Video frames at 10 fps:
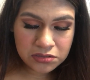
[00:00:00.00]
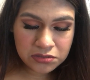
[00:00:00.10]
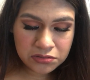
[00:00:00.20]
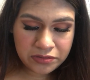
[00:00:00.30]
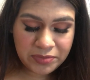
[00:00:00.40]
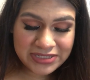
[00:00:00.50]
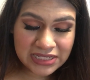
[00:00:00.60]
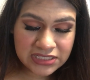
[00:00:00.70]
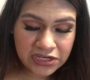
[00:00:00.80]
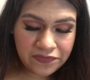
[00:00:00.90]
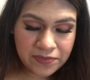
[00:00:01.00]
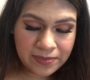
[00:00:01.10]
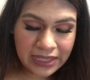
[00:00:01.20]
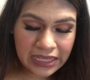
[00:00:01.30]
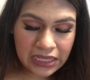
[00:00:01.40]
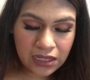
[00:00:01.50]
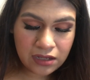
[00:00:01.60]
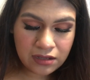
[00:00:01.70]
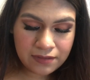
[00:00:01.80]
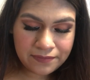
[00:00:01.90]
Oh, it protects hair from heat.
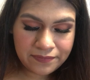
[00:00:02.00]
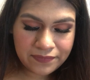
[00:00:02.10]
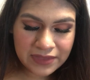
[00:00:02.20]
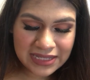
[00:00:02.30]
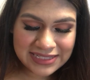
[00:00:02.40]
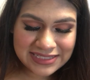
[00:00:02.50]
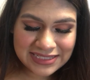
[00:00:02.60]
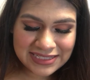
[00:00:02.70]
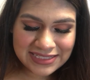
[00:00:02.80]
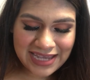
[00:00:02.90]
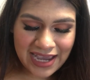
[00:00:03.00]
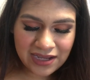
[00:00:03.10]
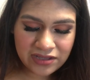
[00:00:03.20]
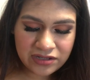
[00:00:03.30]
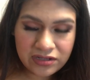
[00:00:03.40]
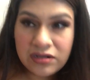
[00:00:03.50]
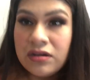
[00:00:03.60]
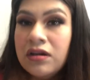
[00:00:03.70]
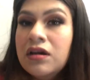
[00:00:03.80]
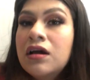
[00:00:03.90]
It's a detangler.
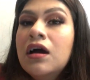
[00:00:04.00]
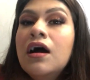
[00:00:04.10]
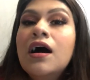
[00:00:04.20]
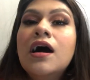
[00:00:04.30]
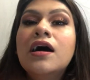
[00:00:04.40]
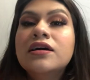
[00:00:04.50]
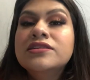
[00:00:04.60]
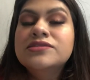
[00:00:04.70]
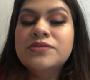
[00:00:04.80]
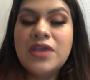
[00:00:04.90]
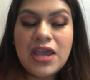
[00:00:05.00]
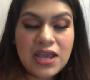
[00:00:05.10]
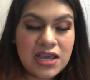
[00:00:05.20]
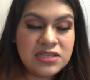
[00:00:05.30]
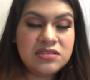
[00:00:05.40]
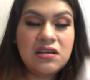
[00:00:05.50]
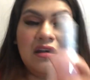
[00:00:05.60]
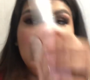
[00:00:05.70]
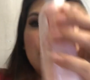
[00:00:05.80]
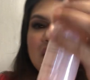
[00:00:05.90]
So yeah, guys,
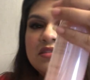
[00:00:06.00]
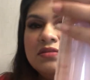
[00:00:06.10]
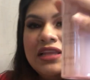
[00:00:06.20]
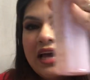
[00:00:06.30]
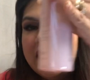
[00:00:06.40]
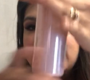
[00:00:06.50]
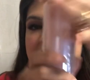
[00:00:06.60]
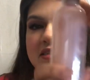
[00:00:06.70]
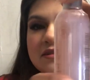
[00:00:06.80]
that's what that is.